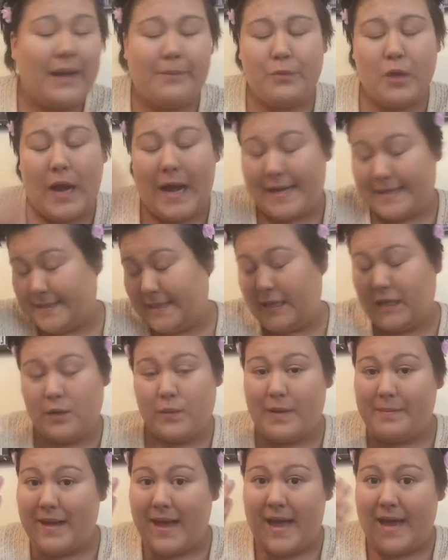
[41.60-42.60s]
not actually going to
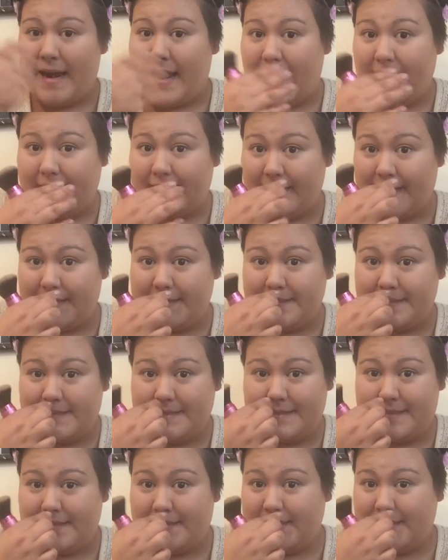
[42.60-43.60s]
wear my hair like
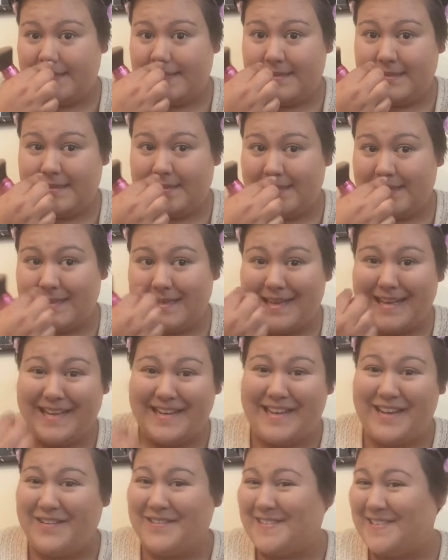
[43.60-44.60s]
this. I
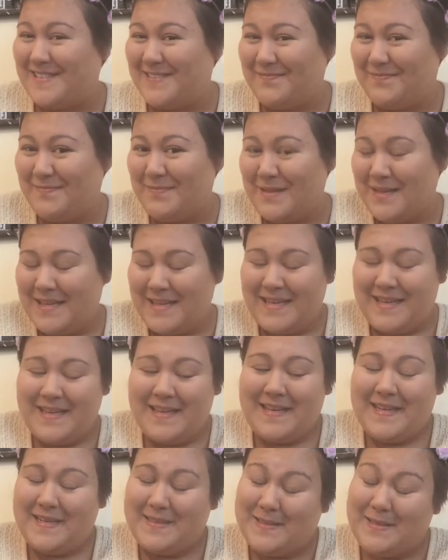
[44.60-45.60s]
know
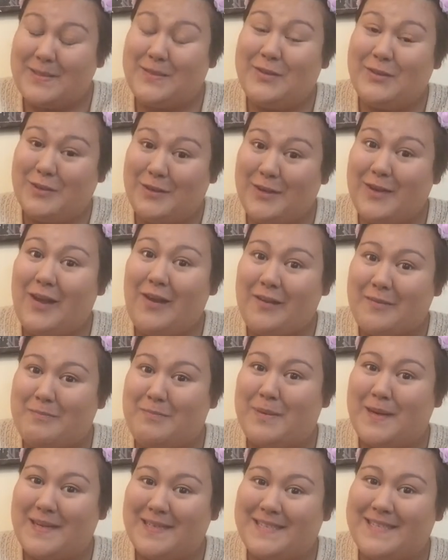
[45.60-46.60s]
it's a good look,
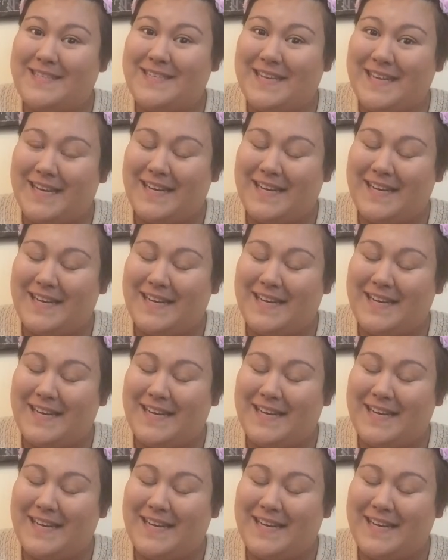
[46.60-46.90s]
but